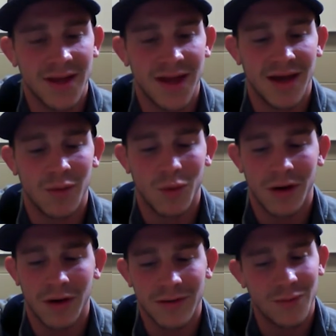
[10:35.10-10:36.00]
Yeah,
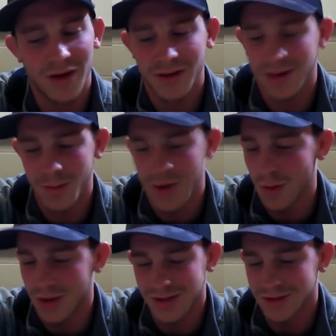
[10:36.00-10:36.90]
well,
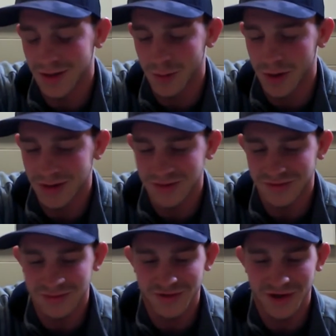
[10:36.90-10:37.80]
it
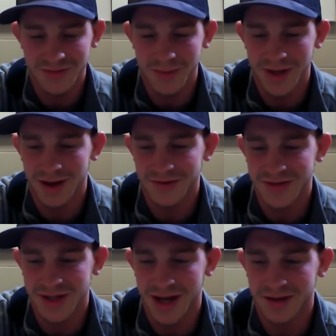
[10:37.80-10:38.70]
wasn't just me.
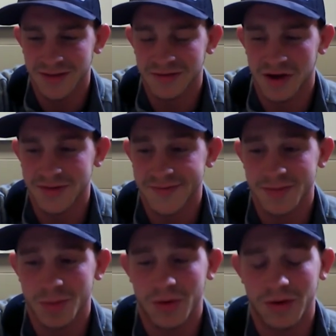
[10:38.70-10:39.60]
Obviously, I had tons of
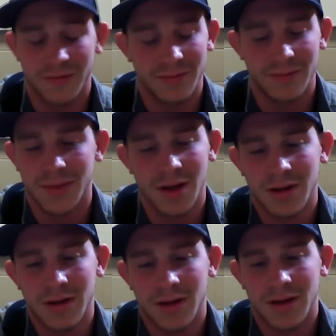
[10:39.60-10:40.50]
support from
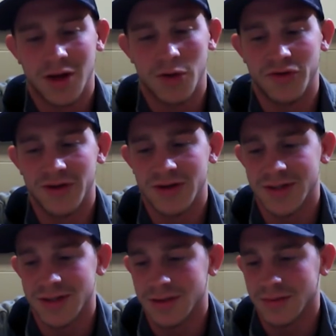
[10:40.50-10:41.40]

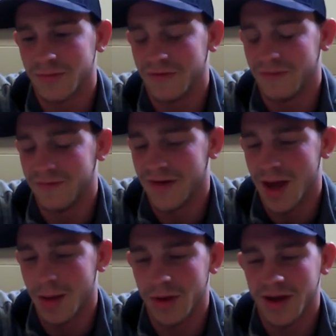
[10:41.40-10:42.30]
coaches and
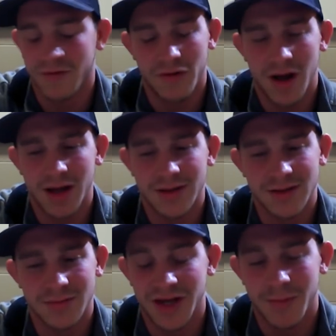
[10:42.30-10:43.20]
family,
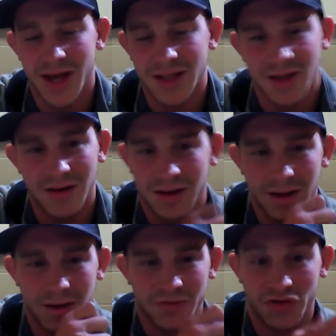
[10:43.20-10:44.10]
friends, teammates,
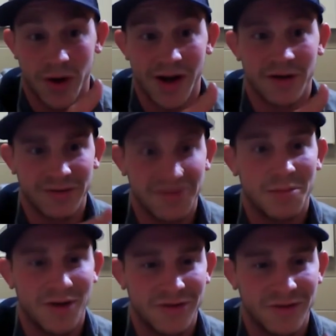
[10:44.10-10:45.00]
trainers,
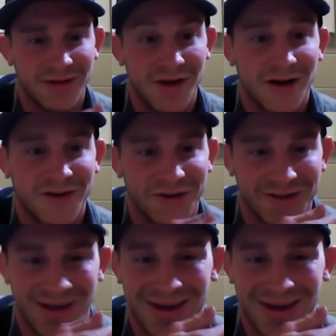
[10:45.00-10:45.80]
especially doctors.